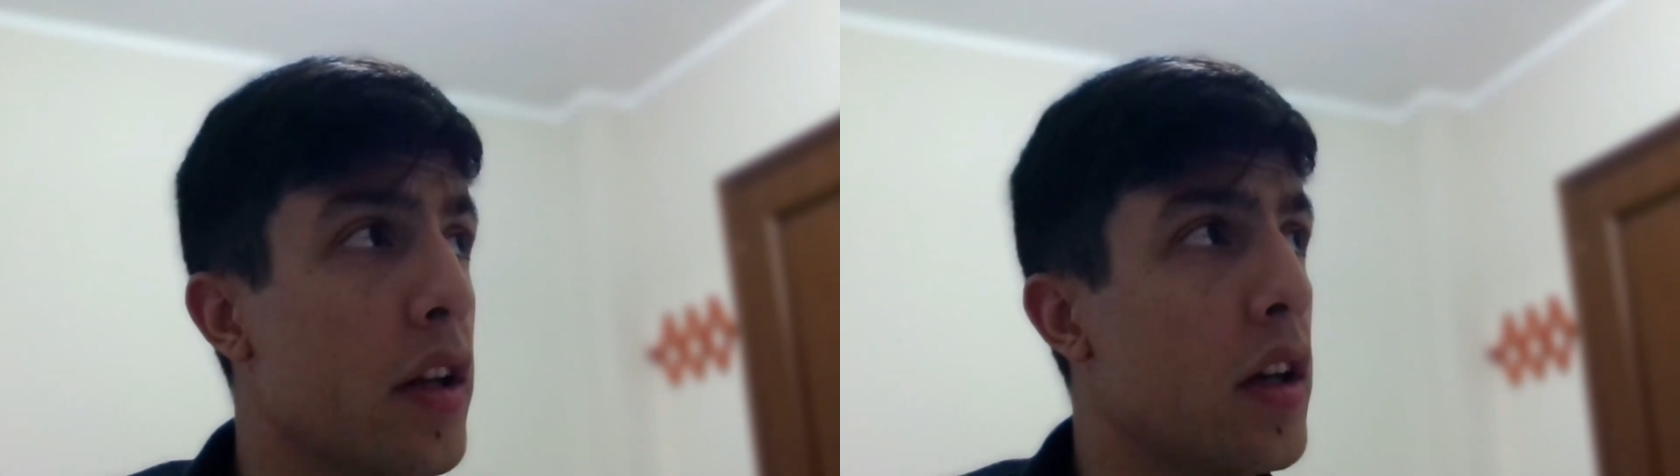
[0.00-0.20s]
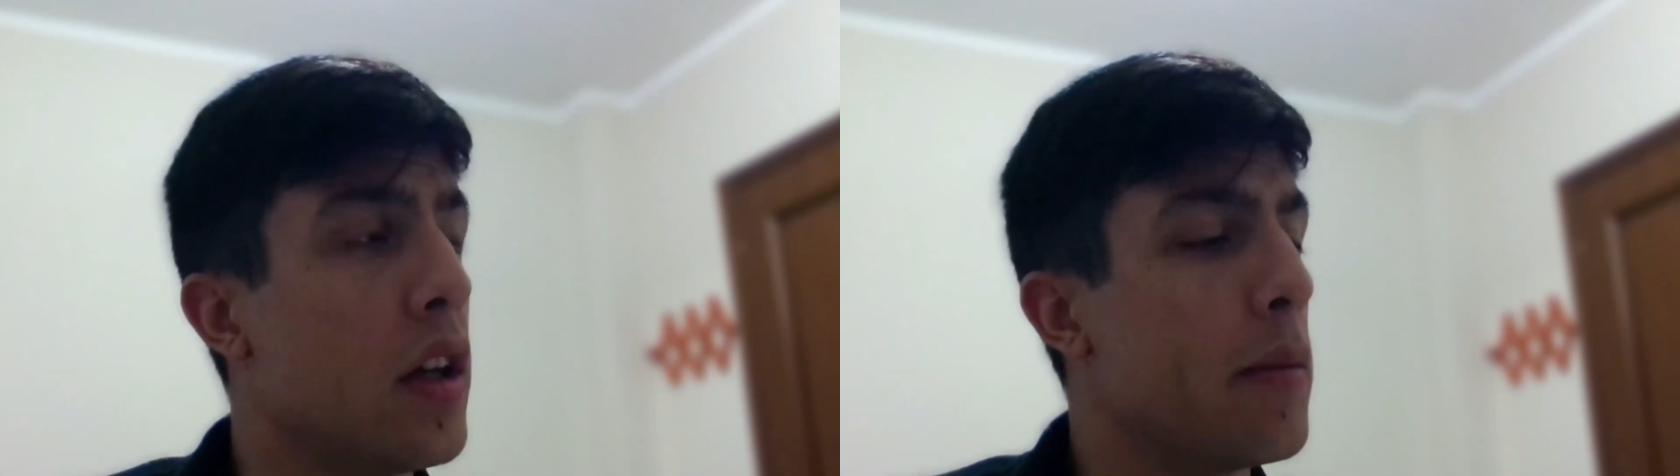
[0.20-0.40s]

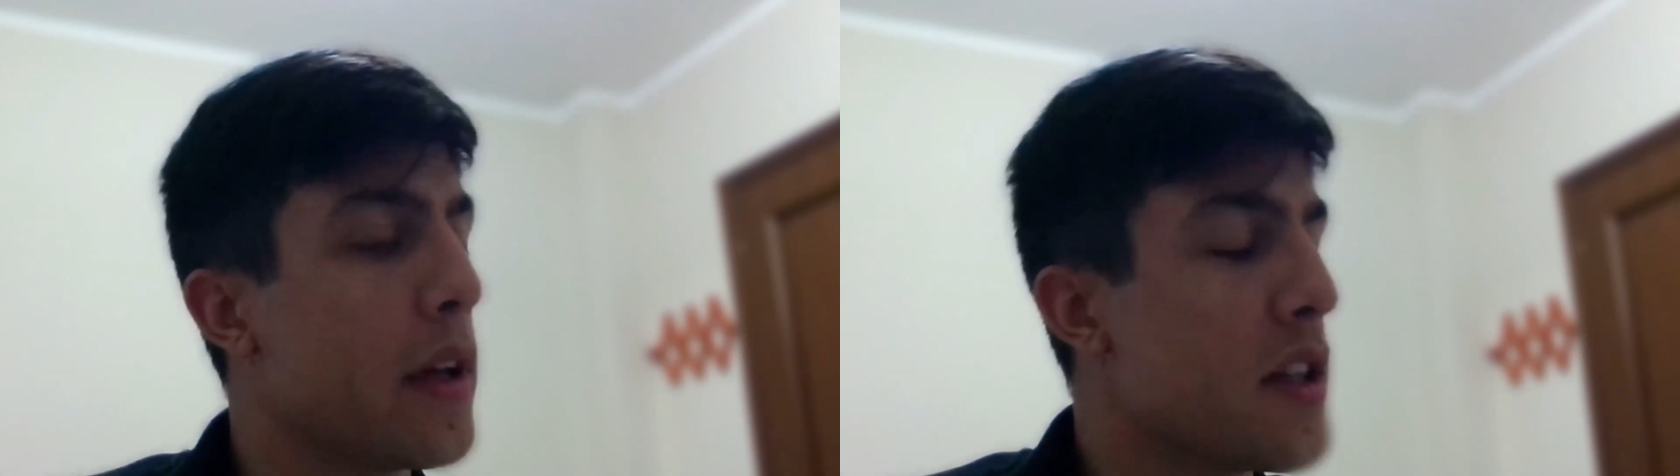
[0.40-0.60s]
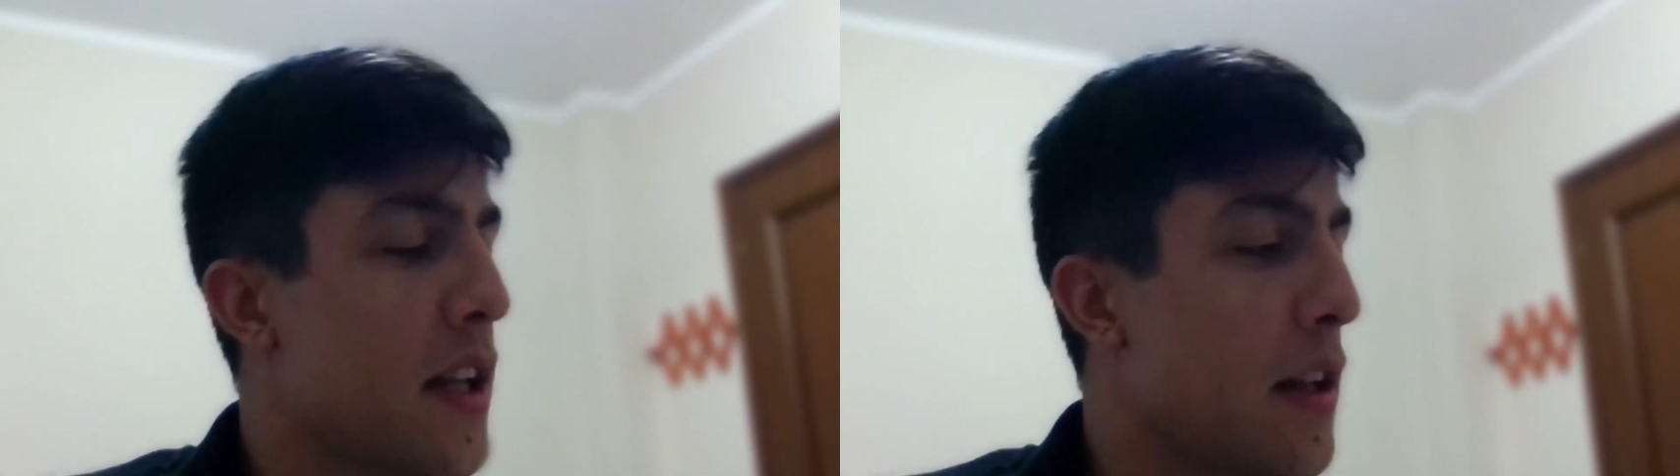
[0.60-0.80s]

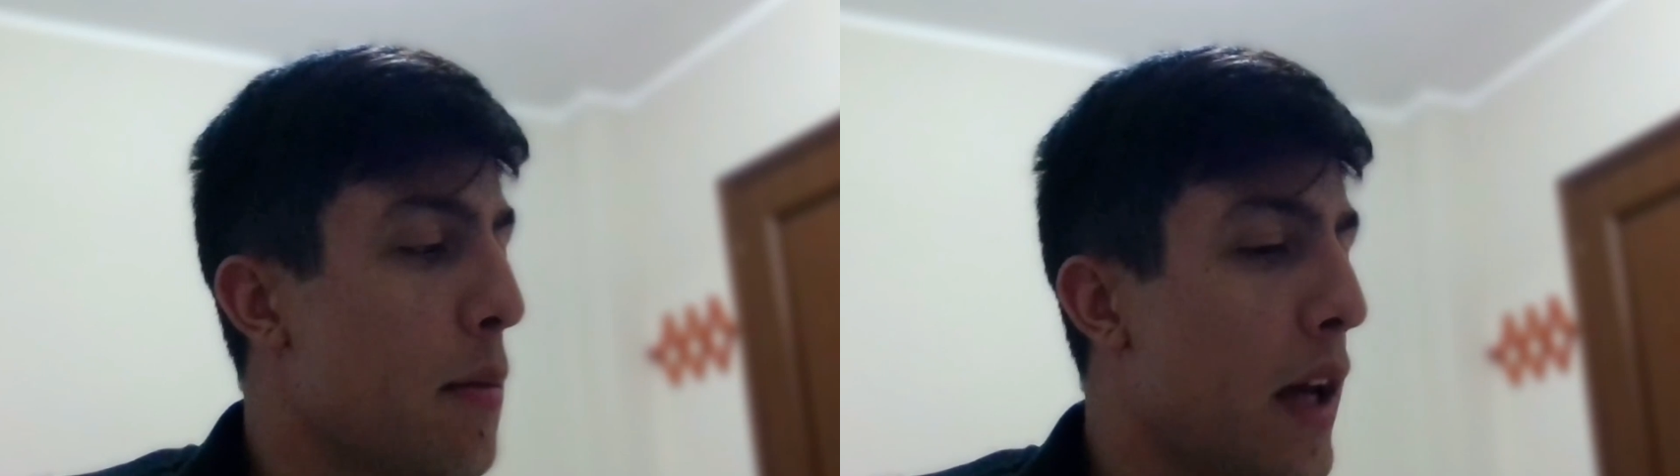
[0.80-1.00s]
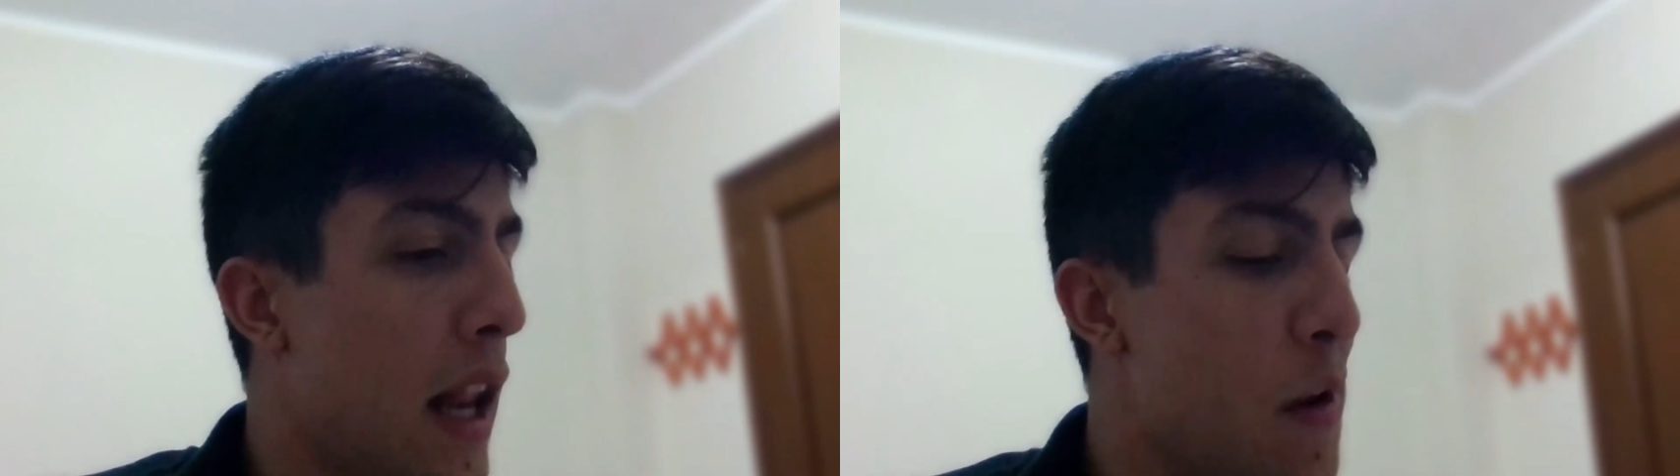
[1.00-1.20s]
because at the
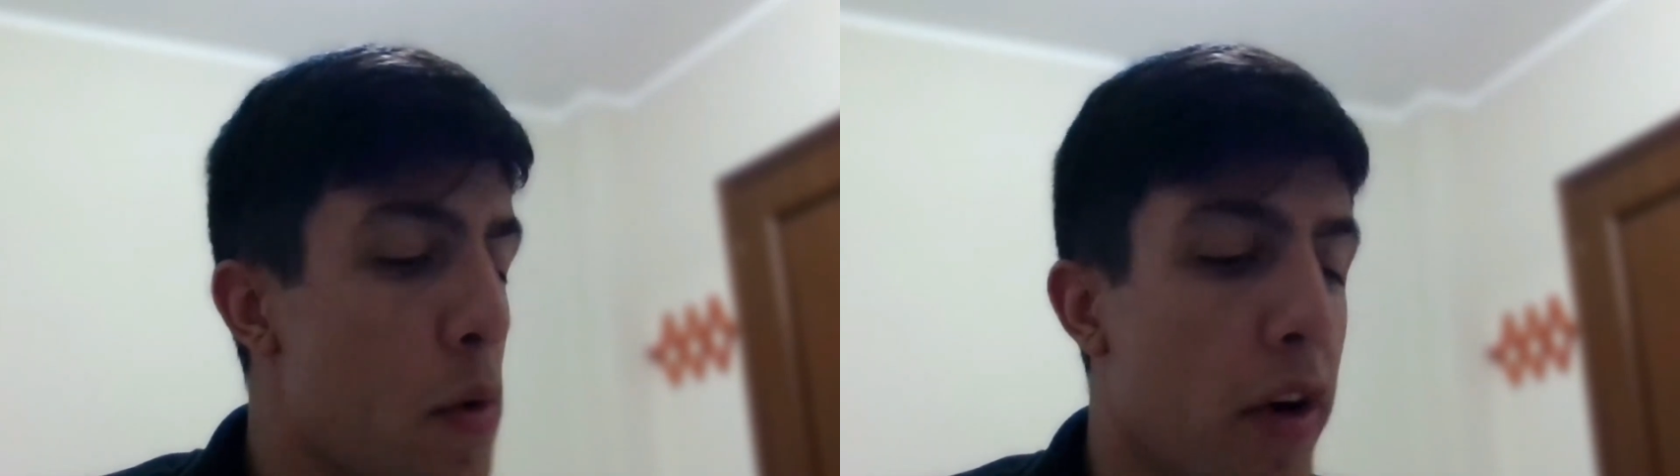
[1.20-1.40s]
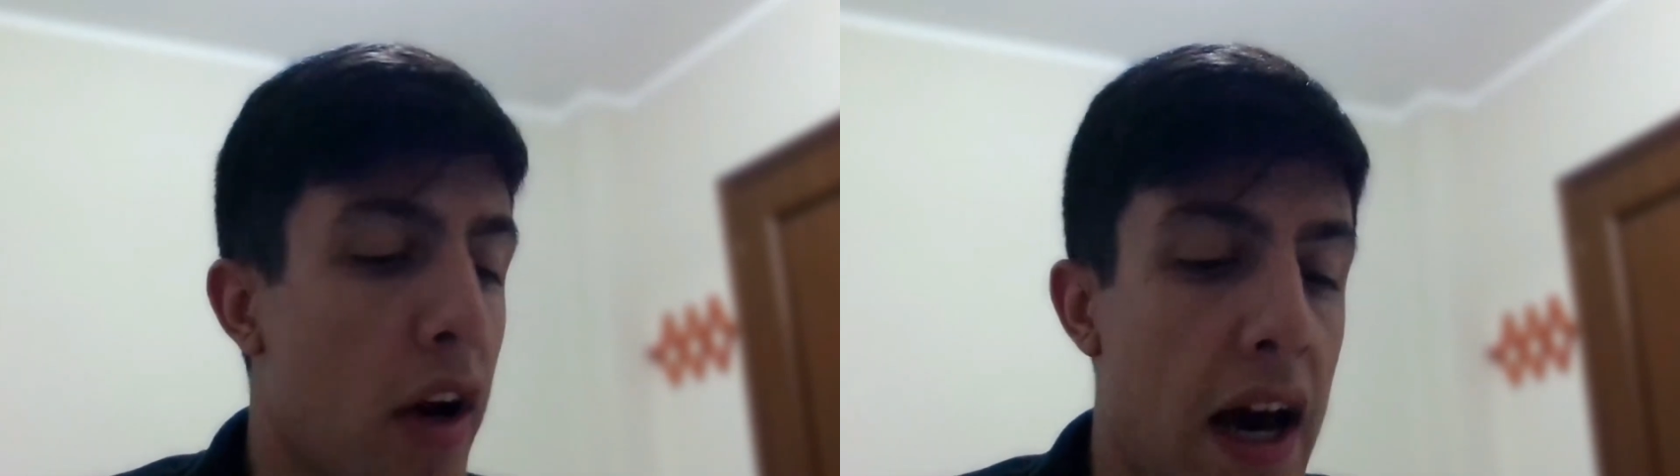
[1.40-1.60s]
beginning we were
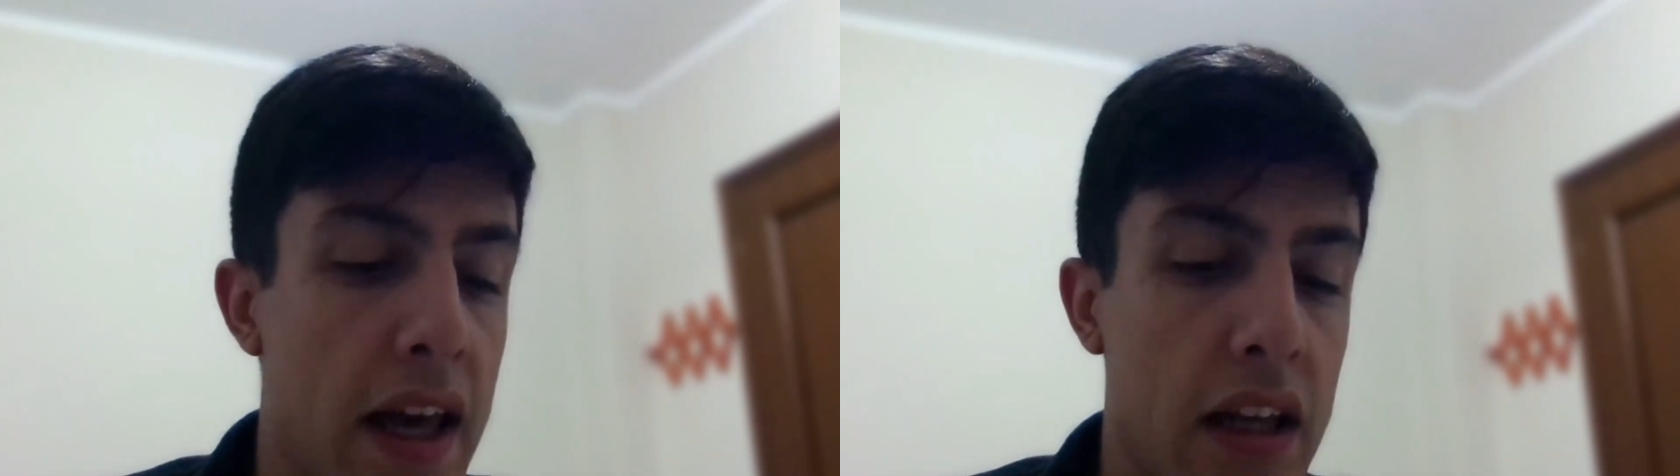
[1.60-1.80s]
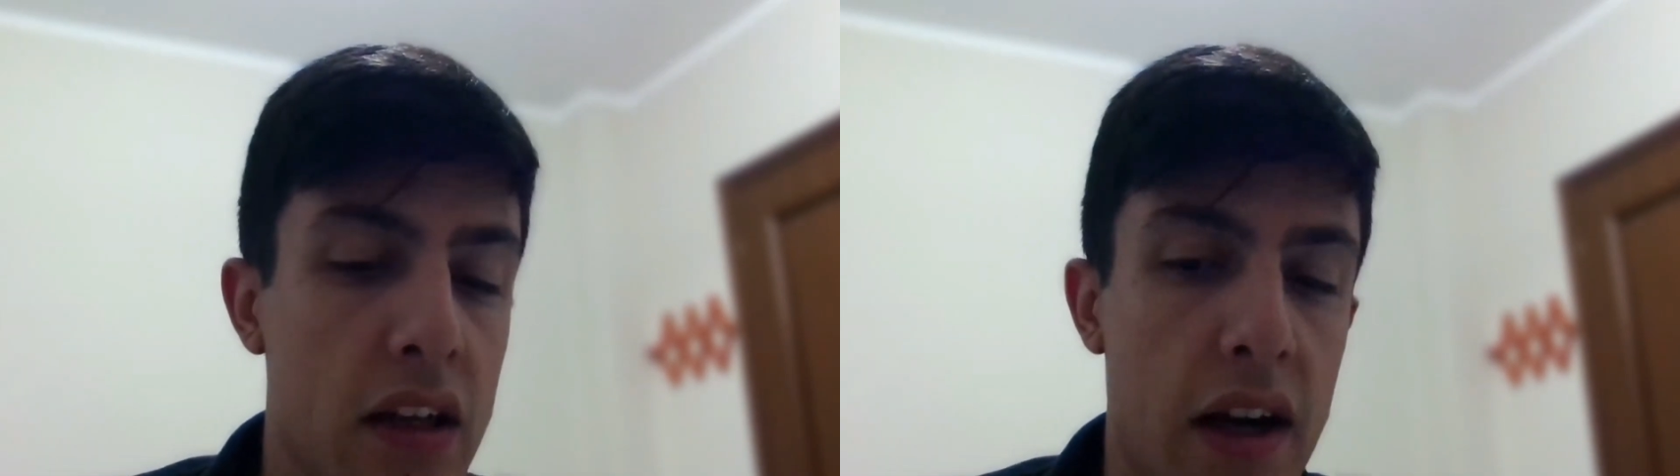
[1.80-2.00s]

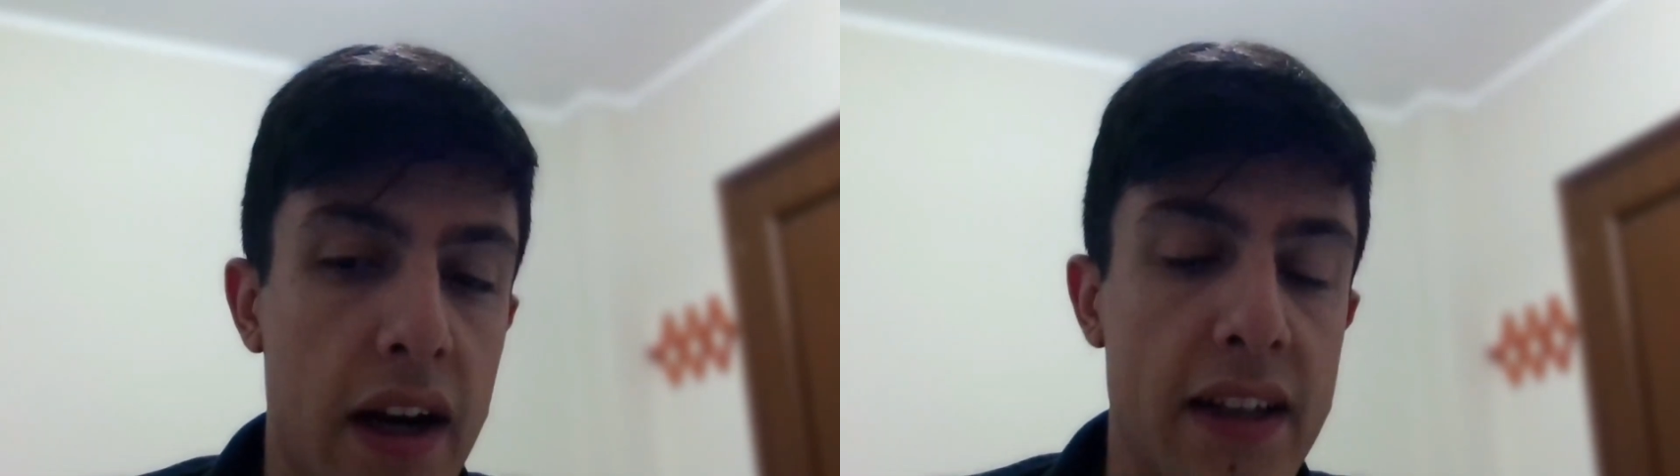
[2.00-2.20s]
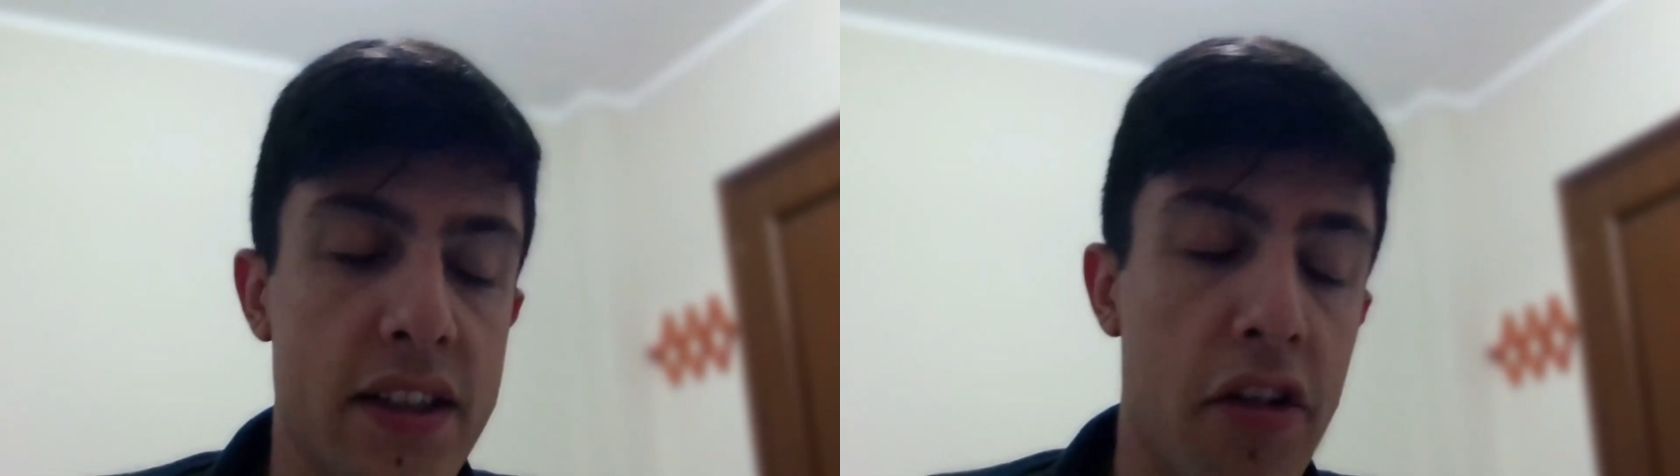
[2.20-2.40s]
relying on an
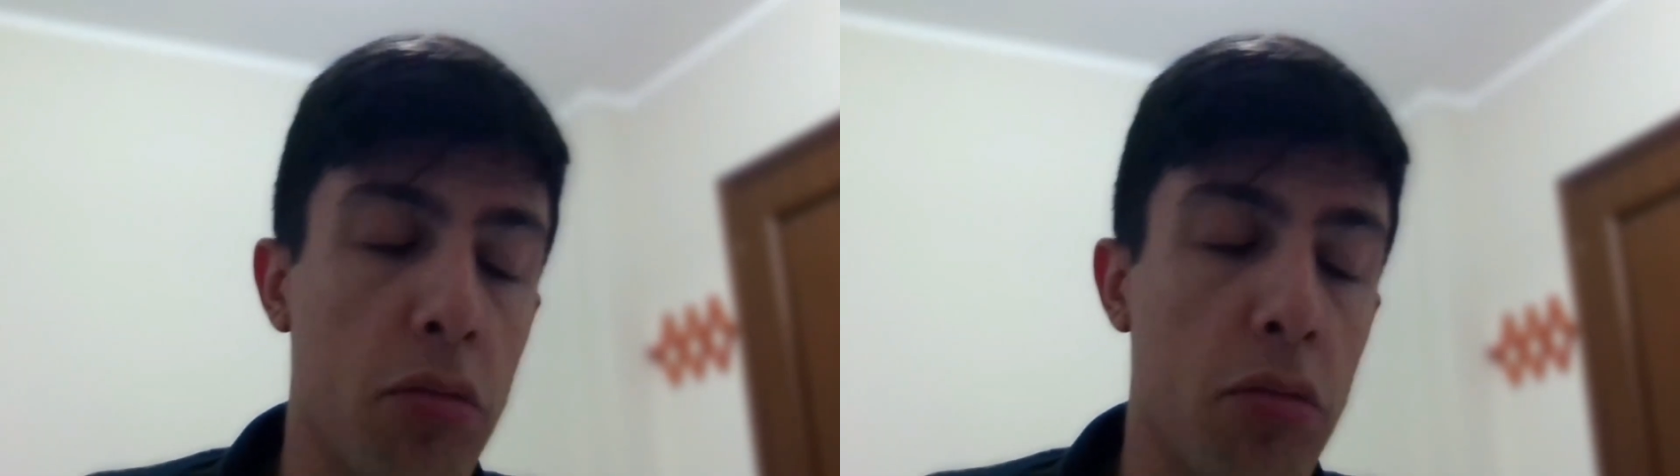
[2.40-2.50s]
external